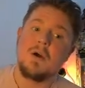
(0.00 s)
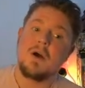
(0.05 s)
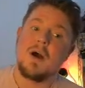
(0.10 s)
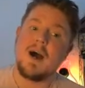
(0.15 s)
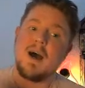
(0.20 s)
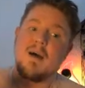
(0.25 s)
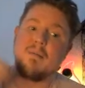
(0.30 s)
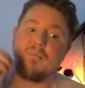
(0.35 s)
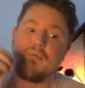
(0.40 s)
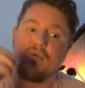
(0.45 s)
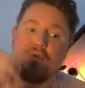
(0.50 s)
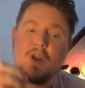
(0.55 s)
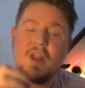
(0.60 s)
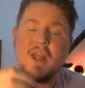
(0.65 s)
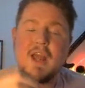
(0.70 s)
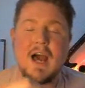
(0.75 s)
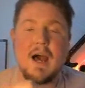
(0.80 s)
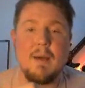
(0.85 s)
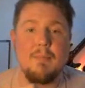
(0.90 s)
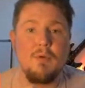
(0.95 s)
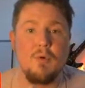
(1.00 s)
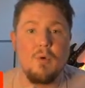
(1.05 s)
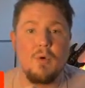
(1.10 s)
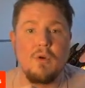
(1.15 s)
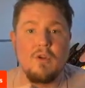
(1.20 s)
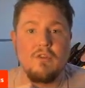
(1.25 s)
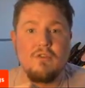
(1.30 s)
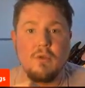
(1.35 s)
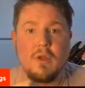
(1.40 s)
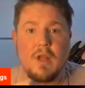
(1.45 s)
I'm pretty happy with
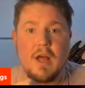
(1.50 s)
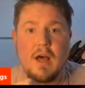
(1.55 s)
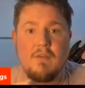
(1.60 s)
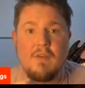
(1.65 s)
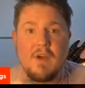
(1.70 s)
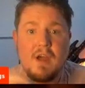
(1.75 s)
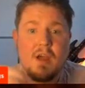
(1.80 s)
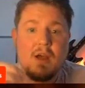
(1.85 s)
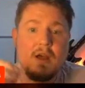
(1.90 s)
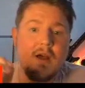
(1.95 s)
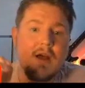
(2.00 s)
Chris Olave.